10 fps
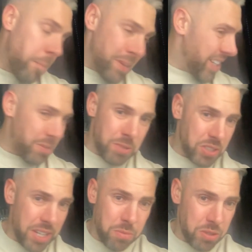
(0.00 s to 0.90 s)
biggest
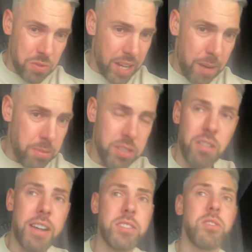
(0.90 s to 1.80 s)
mistake was not
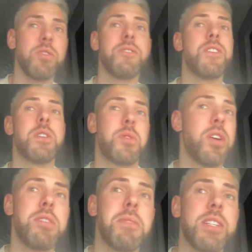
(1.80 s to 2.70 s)
capitalising on the first
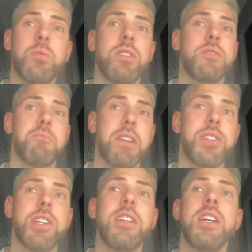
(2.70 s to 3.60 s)
30 minutes worth of
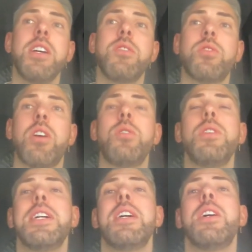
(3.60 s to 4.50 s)
pressure.
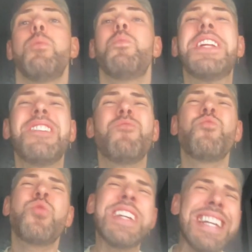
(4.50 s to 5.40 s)
So we
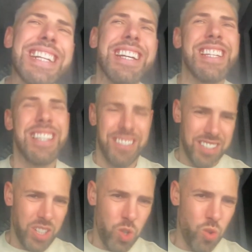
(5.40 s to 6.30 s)
didn't really
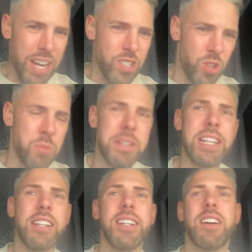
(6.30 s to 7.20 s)
create too
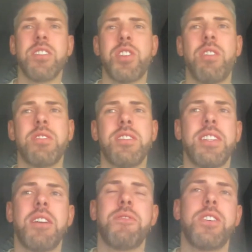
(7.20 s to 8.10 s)
many clear-cut chances
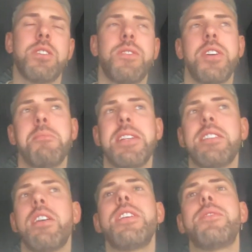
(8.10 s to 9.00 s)
in that first 30
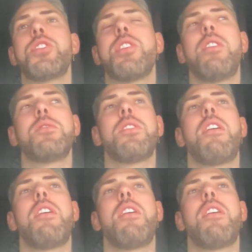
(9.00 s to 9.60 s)
minutes. The only other chance that